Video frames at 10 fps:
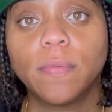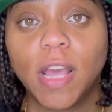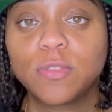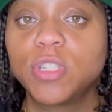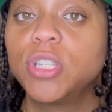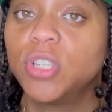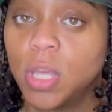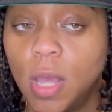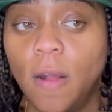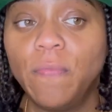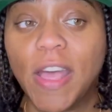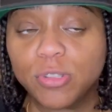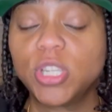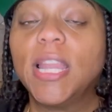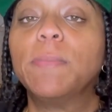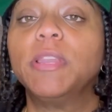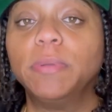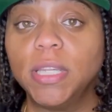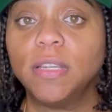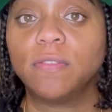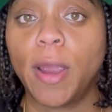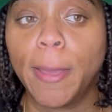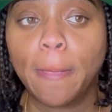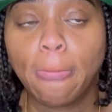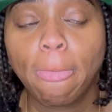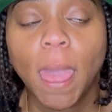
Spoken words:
That's what she led me to believe, right?